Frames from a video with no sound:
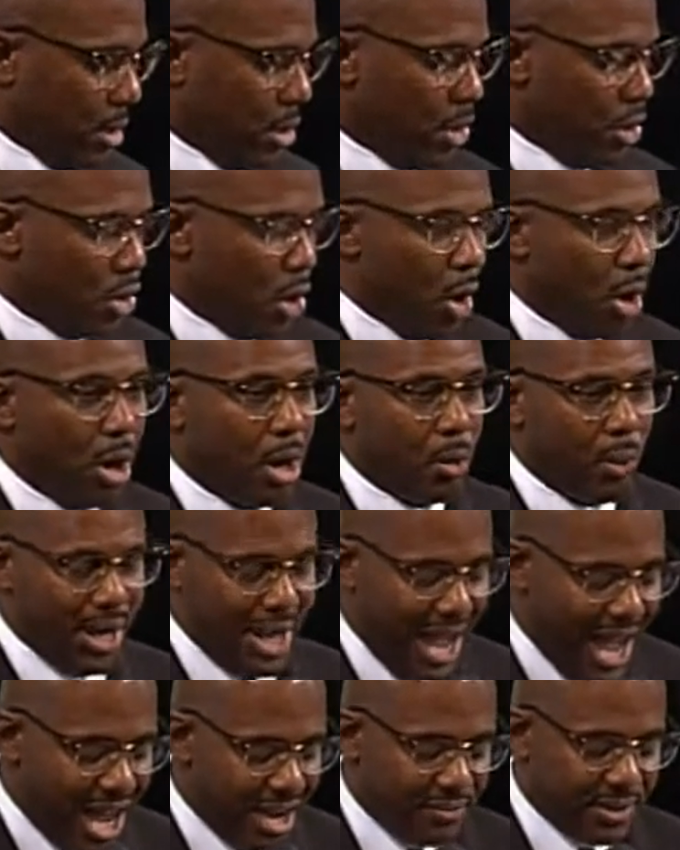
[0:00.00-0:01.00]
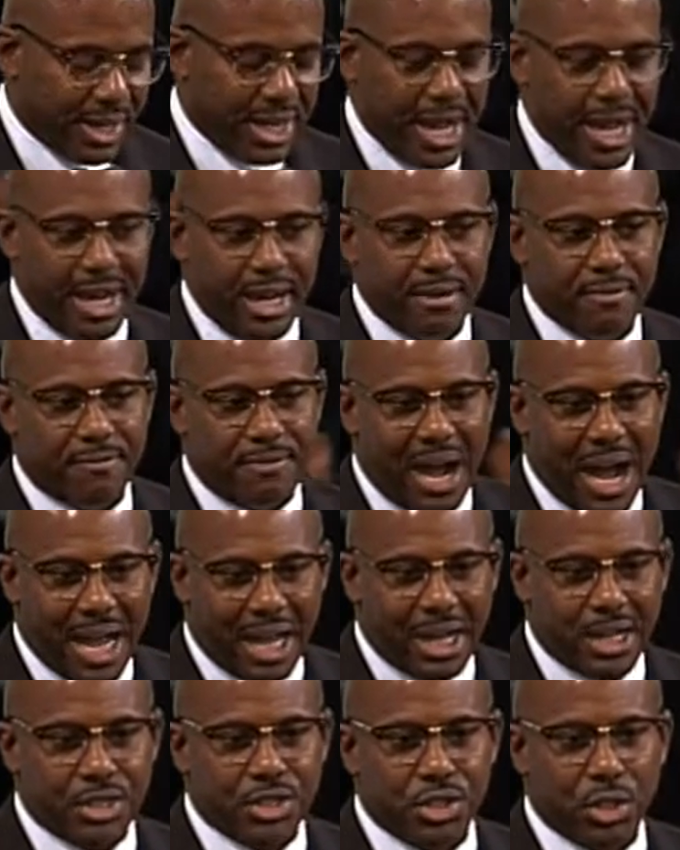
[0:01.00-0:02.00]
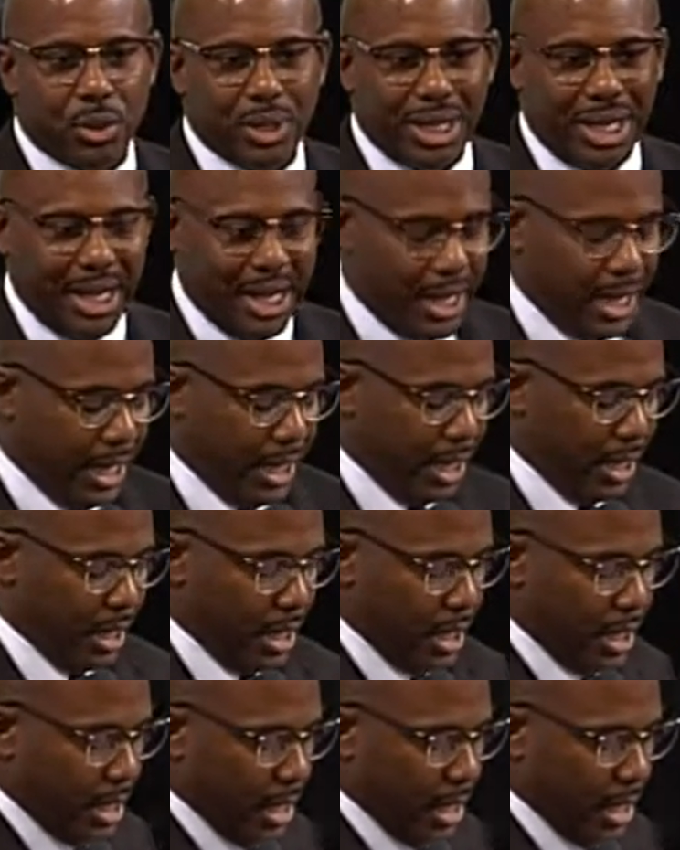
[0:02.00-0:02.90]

nor are we advocating violence on any